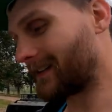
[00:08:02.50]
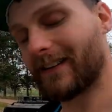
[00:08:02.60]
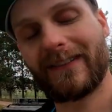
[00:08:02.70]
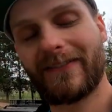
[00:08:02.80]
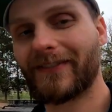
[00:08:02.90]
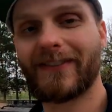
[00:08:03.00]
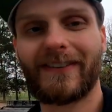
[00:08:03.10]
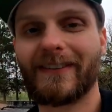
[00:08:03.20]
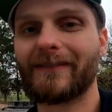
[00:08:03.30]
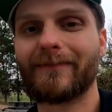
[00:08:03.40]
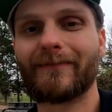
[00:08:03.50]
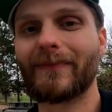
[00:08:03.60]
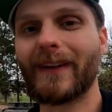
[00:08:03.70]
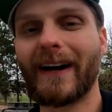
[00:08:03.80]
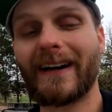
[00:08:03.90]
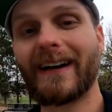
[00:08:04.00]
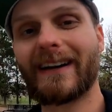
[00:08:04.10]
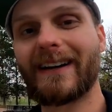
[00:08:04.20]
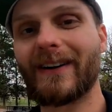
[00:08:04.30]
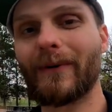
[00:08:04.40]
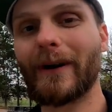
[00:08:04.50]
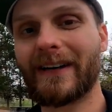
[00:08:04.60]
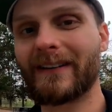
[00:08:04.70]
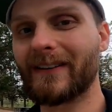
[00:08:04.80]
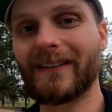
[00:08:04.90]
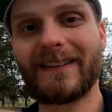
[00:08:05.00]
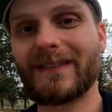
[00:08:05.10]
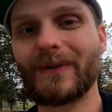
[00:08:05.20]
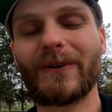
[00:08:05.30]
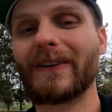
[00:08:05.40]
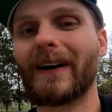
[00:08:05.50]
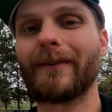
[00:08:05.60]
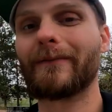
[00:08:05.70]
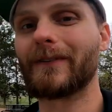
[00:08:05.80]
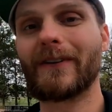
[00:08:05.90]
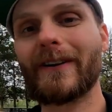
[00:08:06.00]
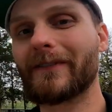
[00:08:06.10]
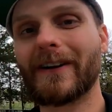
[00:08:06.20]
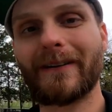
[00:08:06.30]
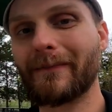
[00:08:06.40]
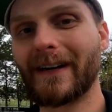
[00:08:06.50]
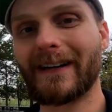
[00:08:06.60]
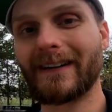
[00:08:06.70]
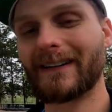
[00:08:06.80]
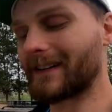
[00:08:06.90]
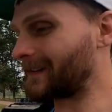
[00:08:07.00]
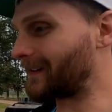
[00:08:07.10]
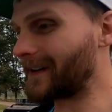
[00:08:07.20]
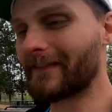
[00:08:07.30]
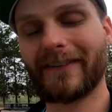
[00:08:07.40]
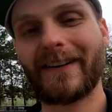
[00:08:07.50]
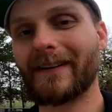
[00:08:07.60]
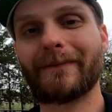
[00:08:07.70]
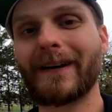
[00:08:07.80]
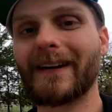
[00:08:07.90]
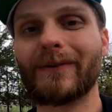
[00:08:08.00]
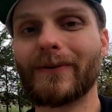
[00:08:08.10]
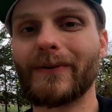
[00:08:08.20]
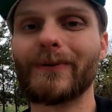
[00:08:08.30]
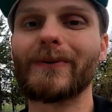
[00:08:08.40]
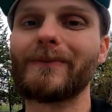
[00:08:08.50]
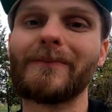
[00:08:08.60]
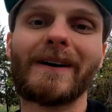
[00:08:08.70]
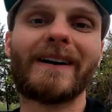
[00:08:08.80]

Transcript: if I, I could go back to this one time, you're never going to make it. You're never going to make it with YouTube.